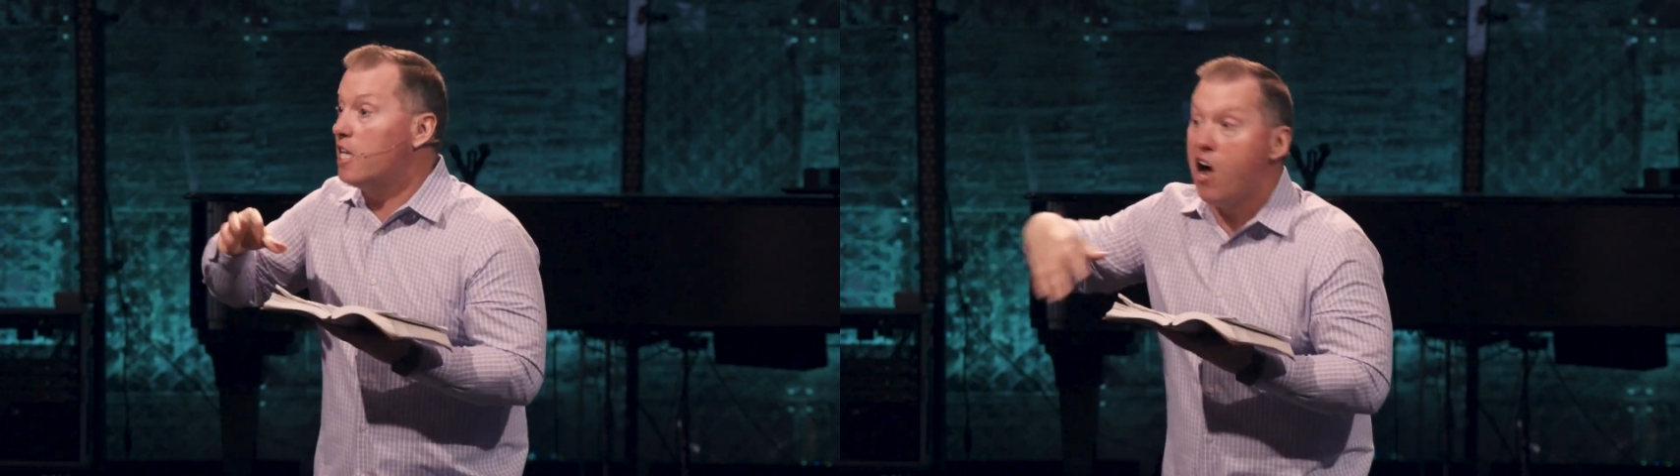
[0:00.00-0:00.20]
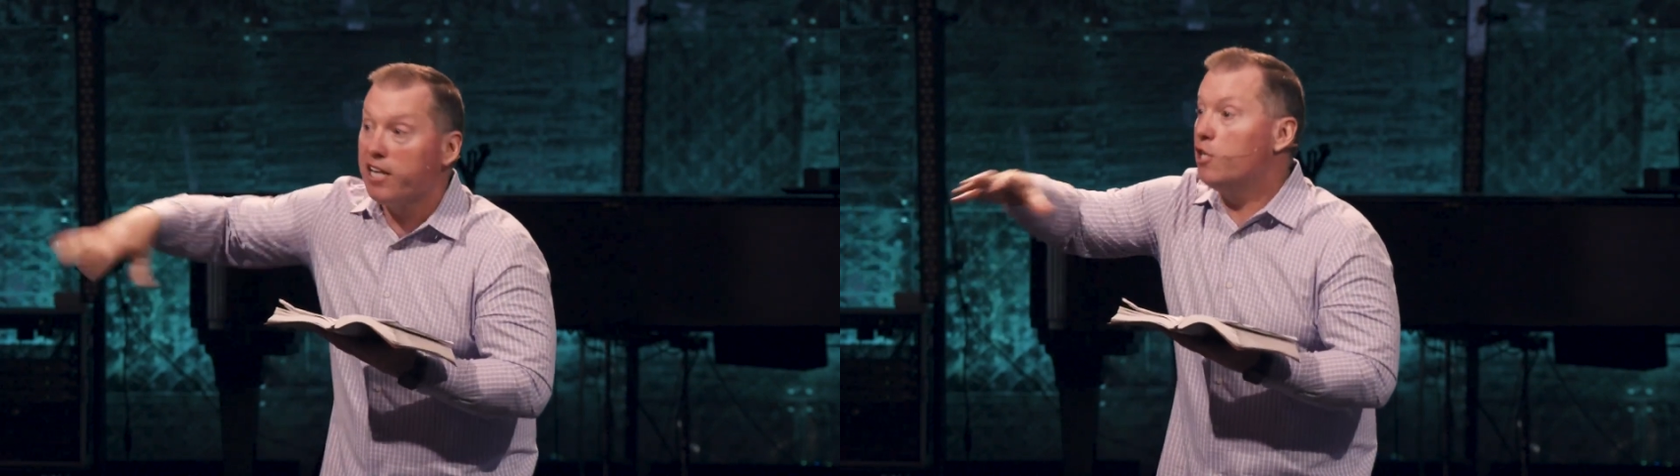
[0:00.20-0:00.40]

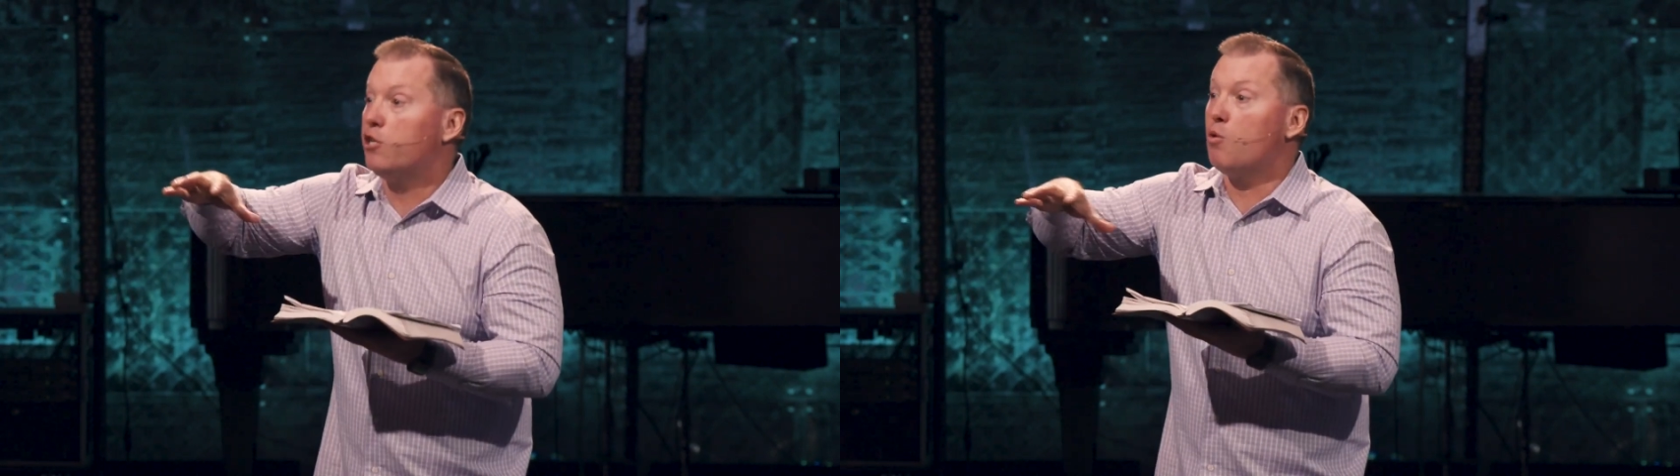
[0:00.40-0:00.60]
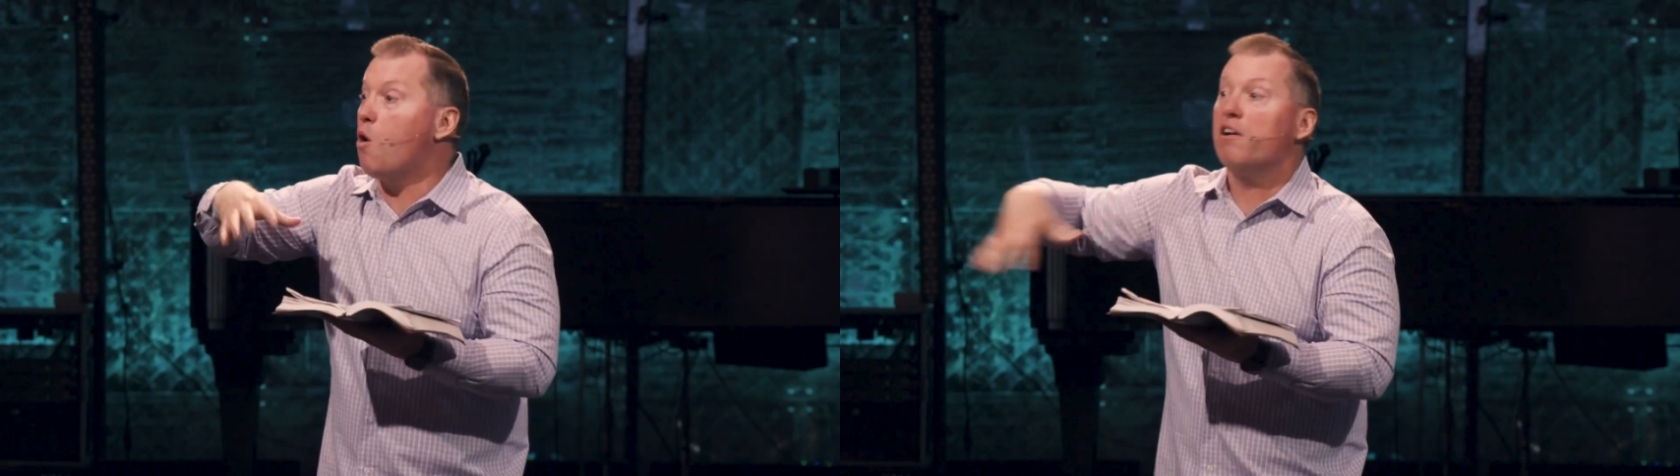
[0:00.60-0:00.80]
God can
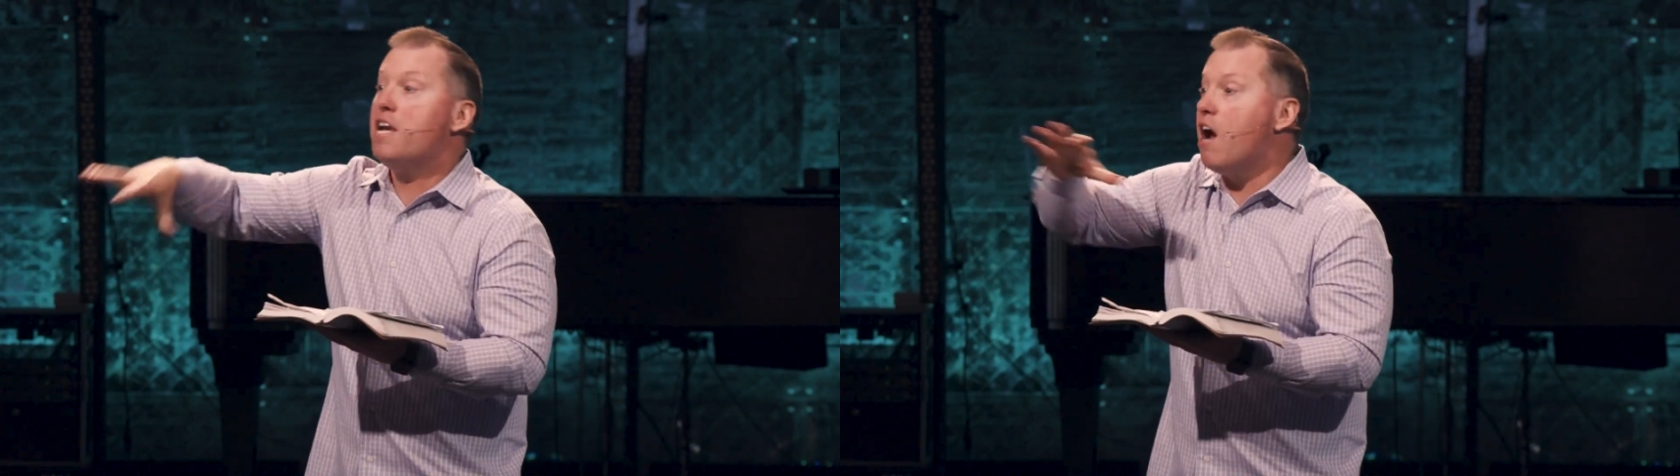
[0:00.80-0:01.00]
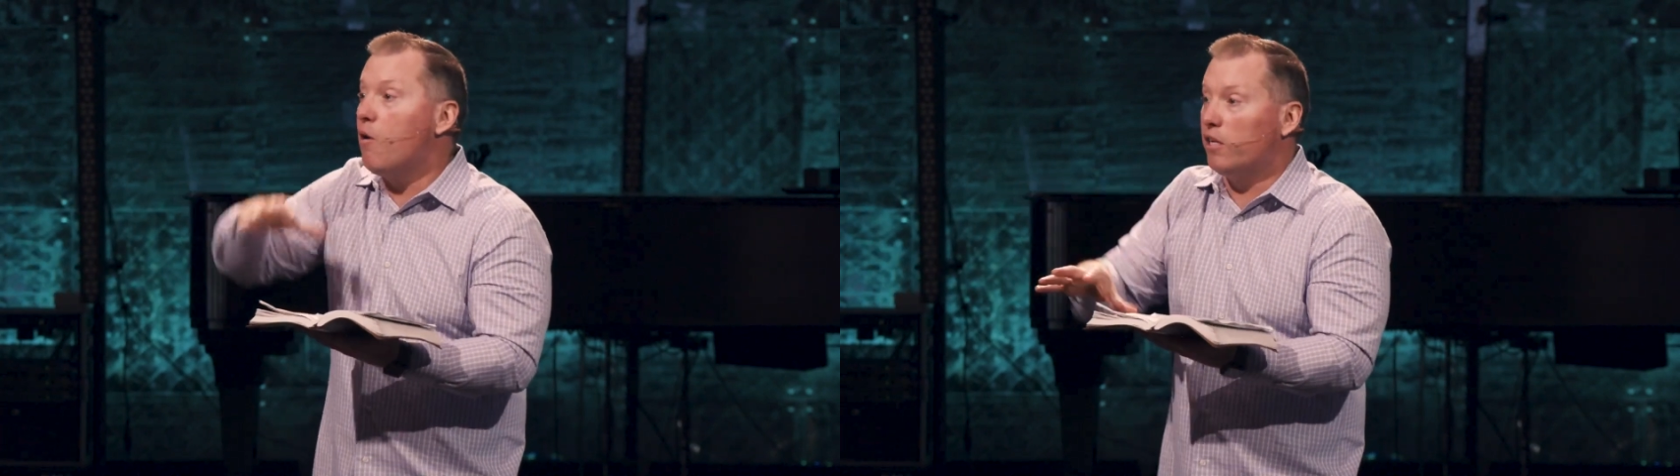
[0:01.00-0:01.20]
do
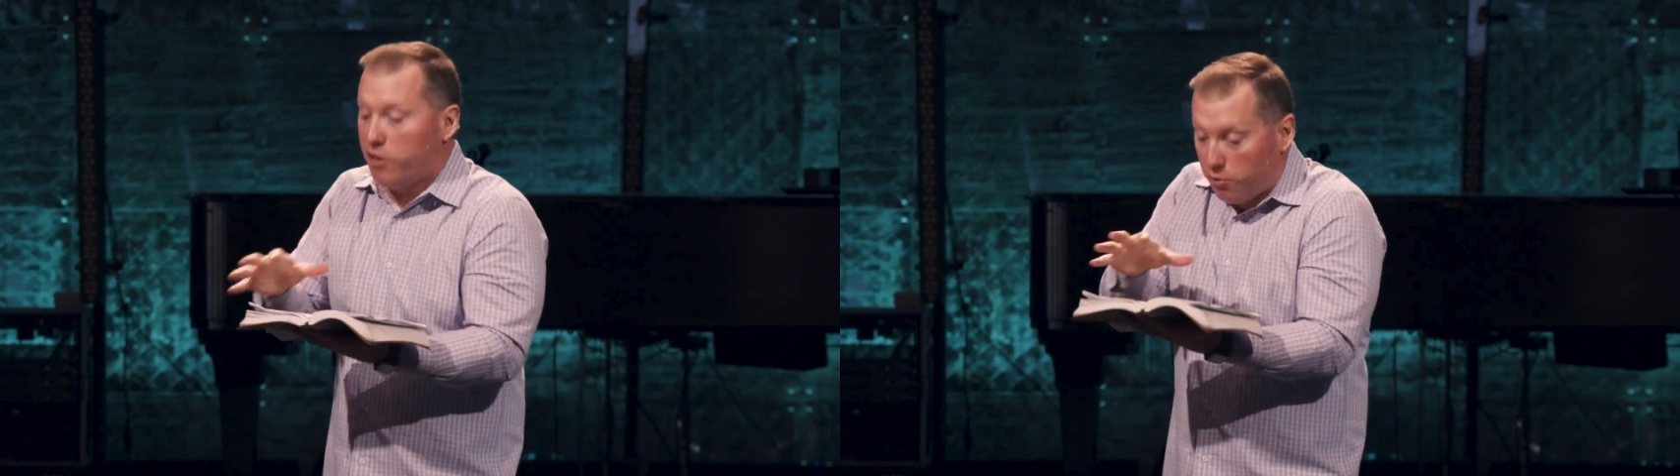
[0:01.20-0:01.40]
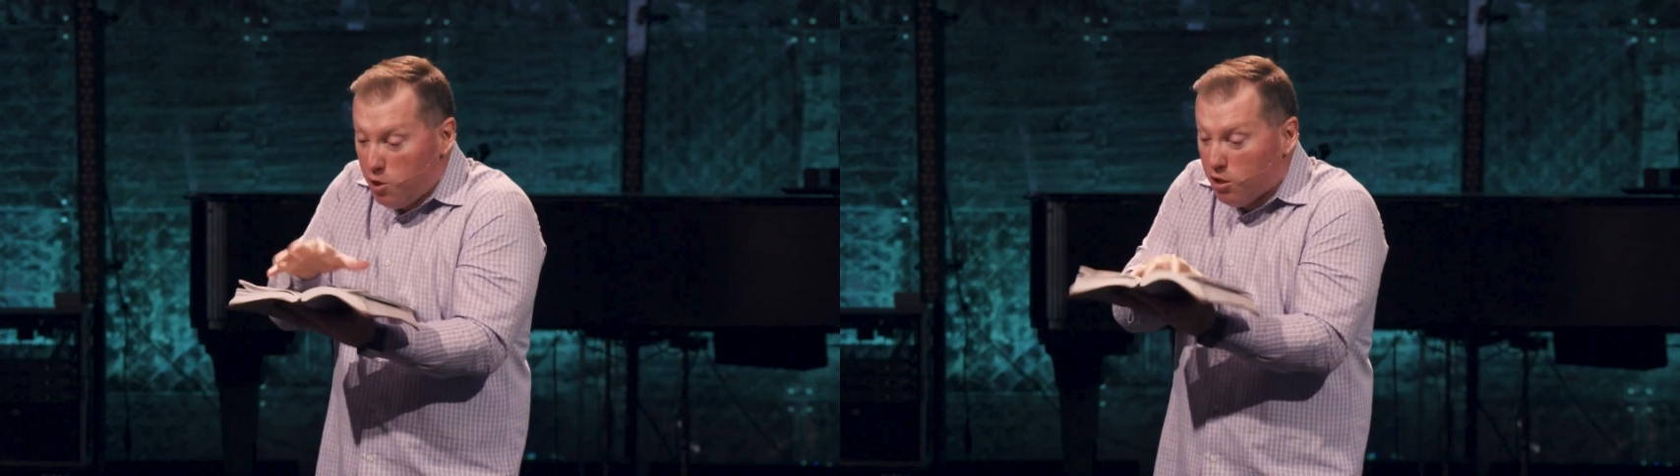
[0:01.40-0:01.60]

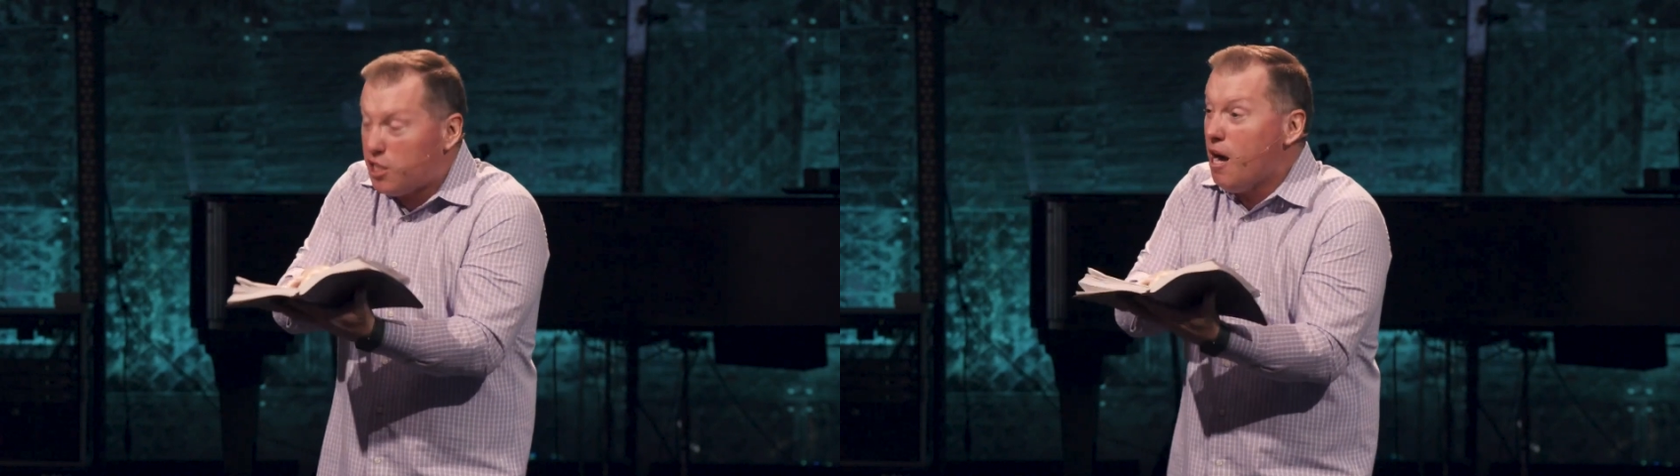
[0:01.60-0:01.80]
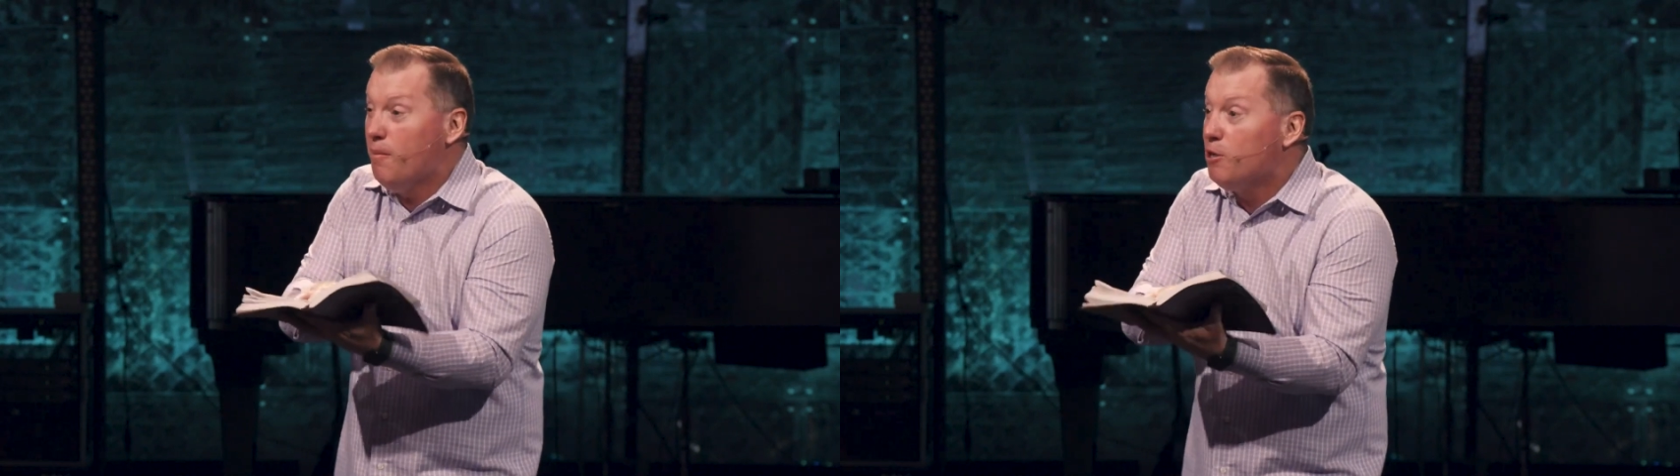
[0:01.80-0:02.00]
ordinarily through you
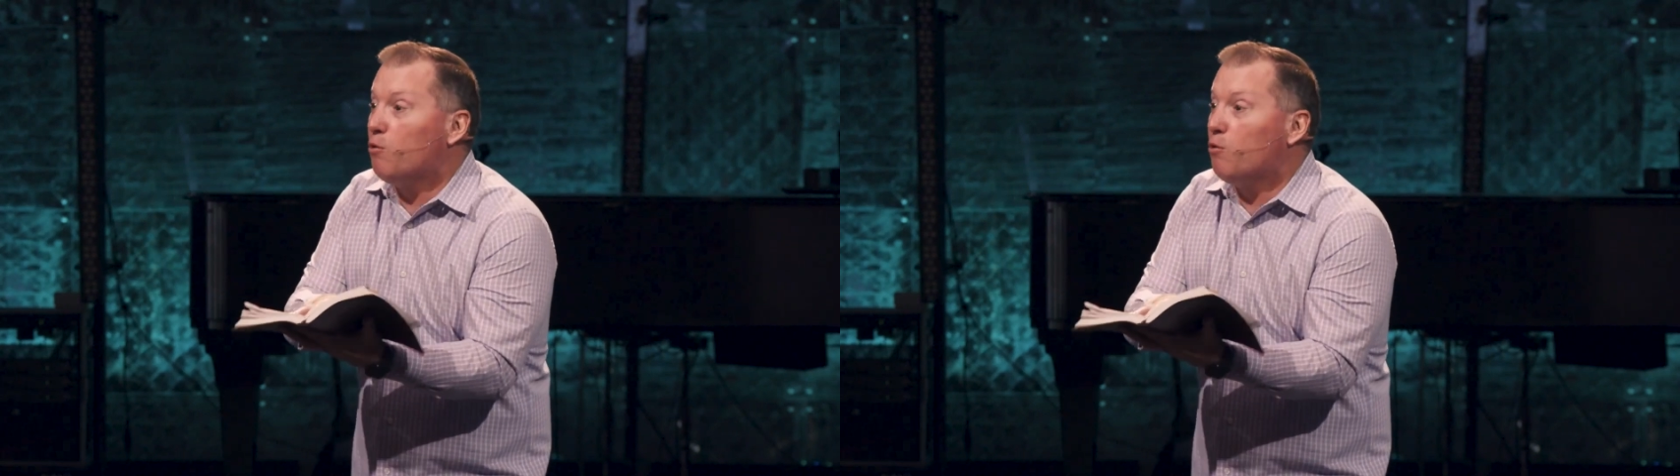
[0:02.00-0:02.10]
just coming